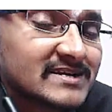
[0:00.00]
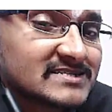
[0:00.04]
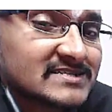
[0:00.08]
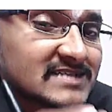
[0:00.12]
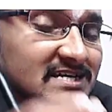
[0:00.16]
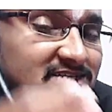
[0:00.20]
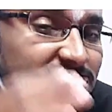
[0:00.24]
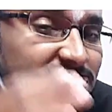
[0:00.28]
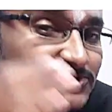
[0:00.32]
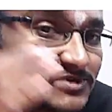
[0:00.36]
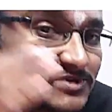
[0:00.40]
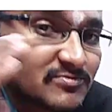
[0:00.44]

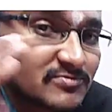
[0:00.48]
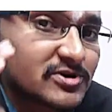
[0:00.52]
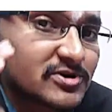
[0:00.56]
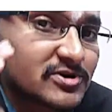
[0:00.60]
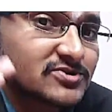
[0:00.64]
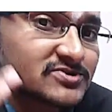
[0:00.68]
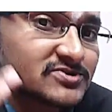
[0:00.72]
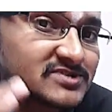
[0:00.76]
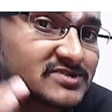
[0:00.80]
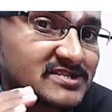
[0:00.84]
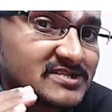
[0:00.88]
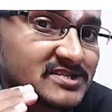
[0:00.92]
plate is
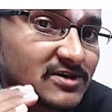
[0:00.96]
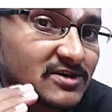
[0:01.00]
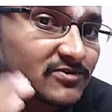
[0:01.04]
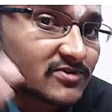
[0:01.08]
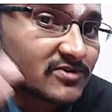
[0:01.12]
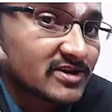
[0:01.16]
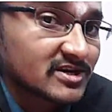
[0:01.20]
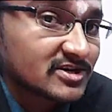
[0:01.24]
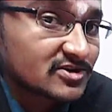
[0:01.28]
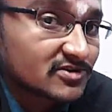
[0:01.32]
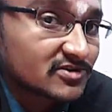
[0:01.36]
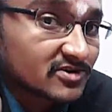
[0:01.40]
actually
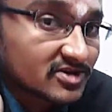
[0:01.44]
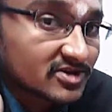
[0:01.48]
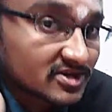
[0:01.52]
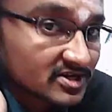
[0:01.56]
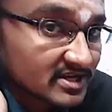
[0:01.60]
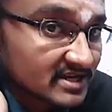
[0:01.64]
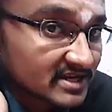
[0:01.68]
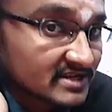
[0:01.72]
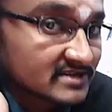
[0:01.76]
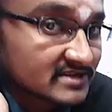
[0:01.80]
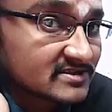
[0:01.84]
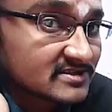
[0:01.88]
producing sound and
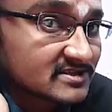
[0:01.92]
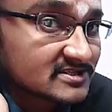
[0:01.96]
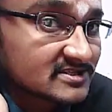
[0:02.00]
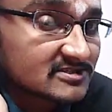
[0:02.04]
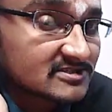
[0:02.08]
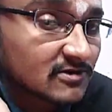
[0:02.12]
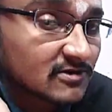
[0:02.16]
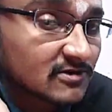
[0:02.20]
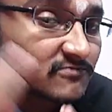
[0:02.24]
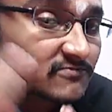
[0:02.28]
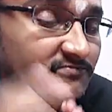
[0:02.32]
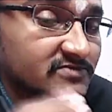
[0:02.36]
you are
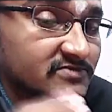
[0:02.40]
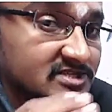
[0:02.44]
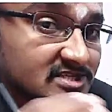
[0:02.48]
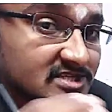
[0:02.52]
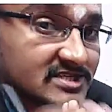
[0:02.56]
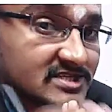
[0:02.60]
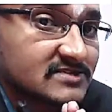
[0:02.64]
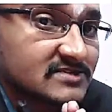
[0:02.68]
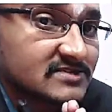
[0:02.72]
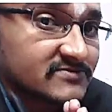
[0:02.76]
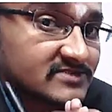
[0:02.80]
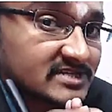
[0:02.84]
hearing the
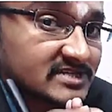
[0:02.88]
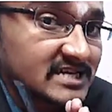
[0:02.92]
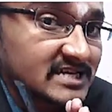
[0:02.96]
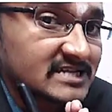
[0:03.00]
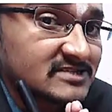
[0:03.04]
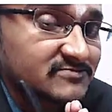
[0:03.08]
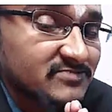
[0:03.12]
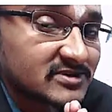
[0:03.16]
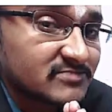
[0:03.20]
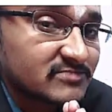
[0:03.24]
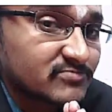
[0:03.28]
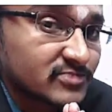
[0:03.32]
sound which
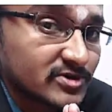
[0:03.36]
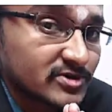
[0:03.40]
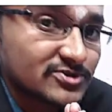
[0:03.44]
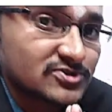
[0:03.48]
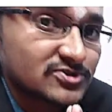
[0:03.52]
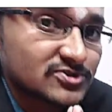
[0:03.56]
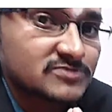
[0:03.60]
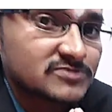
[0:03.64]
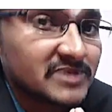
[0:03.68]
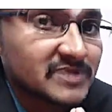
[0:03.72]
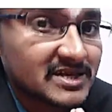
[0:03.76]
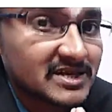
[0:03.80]
has
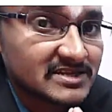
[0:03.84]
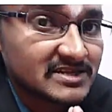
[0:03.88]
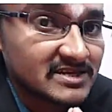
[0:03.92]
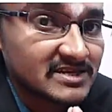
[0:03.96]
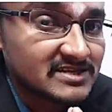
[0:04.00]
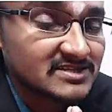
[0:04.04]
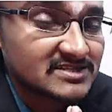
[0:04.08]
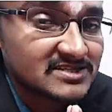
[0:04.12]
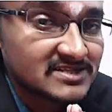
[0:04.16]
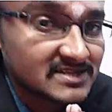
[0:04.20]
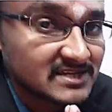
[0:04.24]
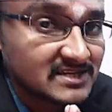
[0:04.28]
been produced
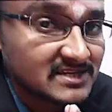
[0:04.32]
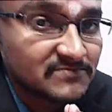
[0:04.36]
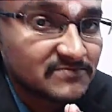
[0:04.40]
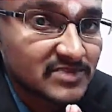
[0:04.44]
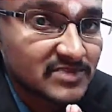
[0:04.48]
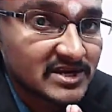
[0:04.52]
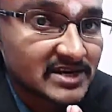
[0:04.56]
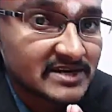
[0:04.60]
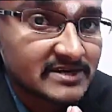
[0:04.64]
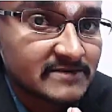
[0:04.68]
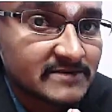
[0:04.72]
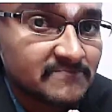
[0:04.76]
by that
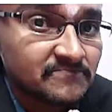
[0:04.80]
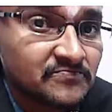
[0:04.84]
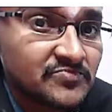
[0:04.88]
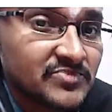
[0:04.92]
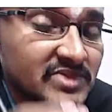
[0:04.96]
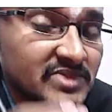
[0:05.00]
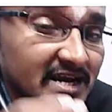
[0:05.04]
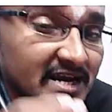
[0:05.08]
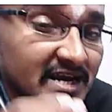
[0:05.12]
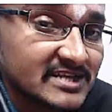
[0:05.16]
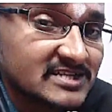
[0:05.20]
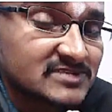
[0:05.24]
steel plate.
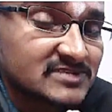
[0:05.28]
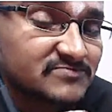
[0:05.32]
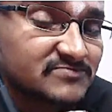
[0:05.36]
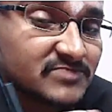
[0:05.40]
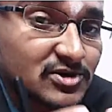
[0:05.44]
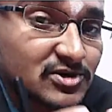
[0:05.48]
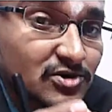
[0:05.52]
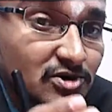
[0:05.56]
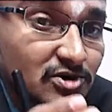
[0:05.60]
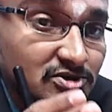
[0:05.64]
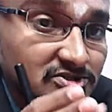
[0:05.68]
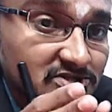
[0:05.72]
That is